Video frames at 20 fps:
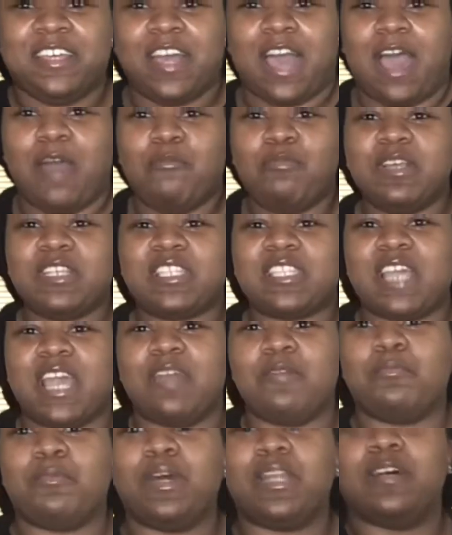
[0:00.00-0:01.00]
I wish
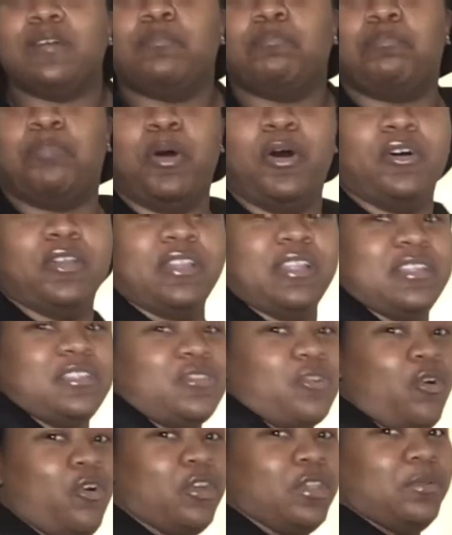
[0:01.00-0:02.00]
they would have pulled this
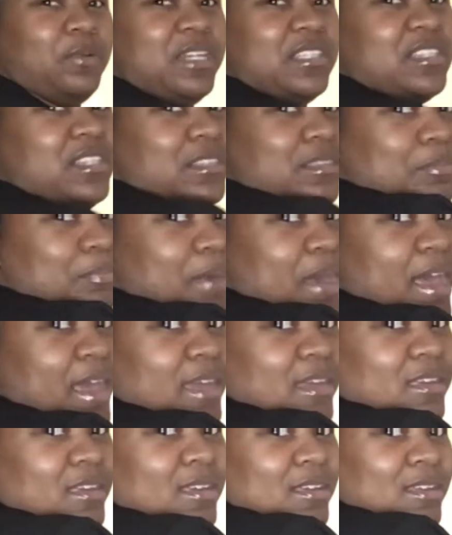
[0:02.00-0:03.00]
all the way to the
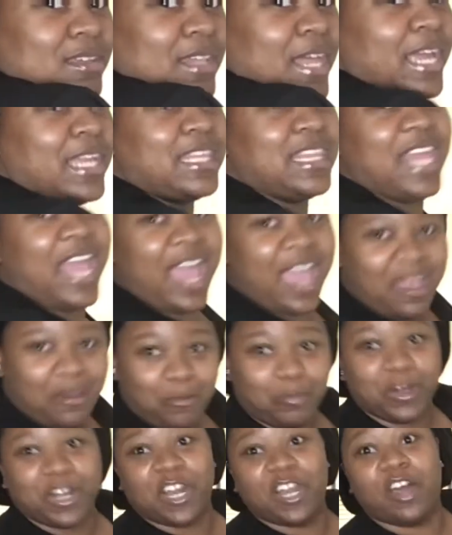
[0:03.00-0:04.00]
back. Like, that
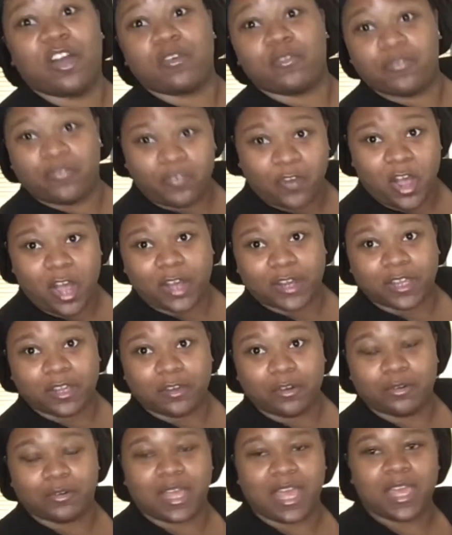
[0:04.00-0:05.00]
would have looked fire,
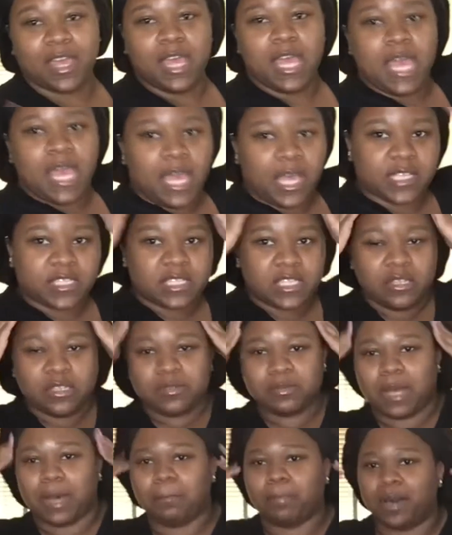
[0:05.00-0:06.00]
okay? Excuse
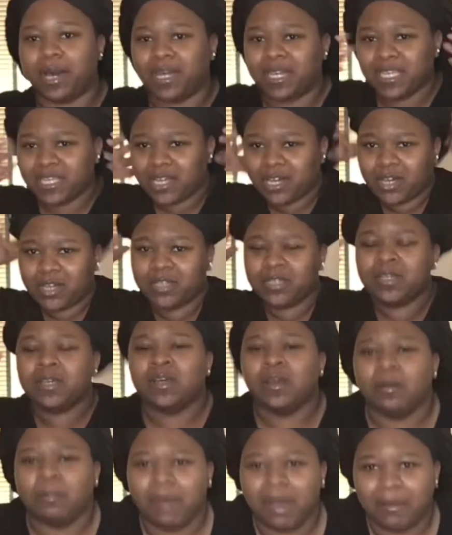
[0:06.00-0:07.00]
my bonnet, y'all.
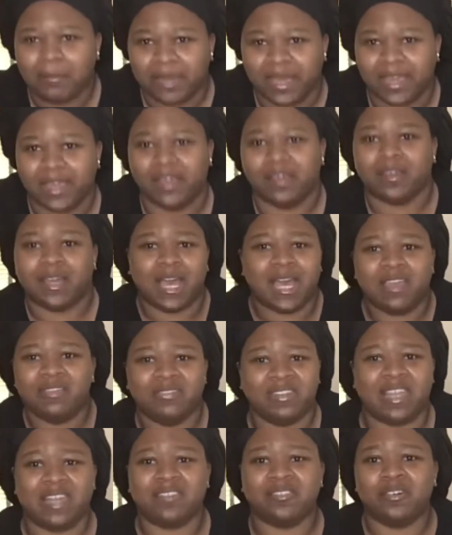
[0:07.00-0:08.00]
My bad. I didn't
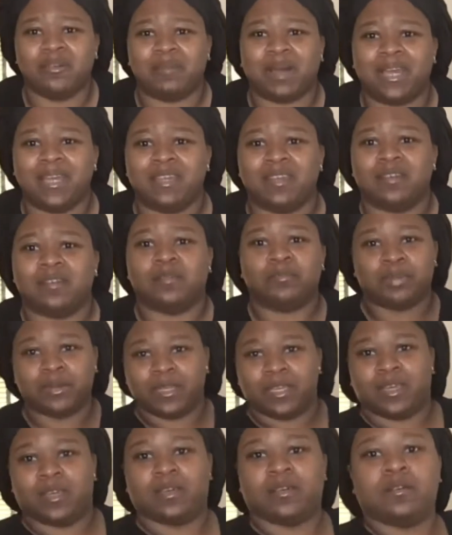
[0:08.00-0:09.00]
feel like doing my hair,
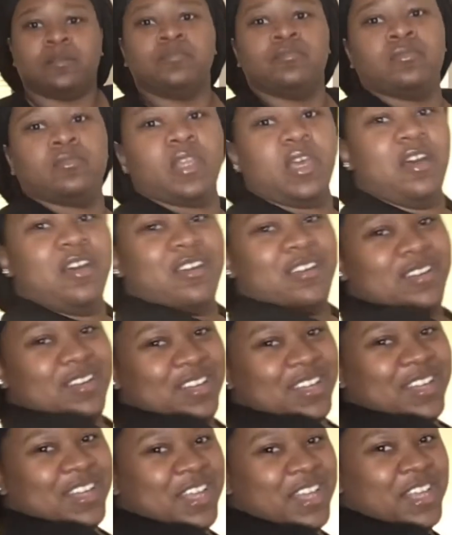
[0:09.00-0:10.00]
but yeah.
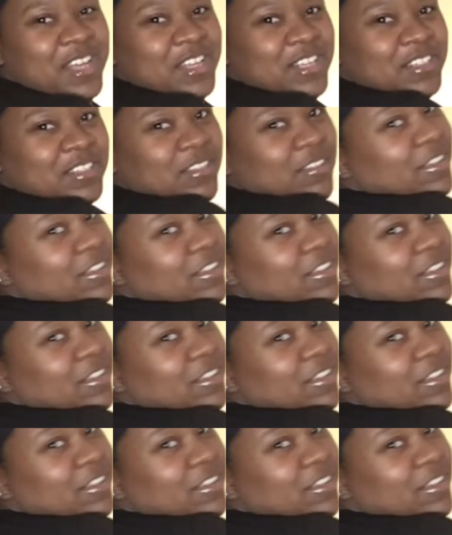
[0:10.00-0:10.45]
So,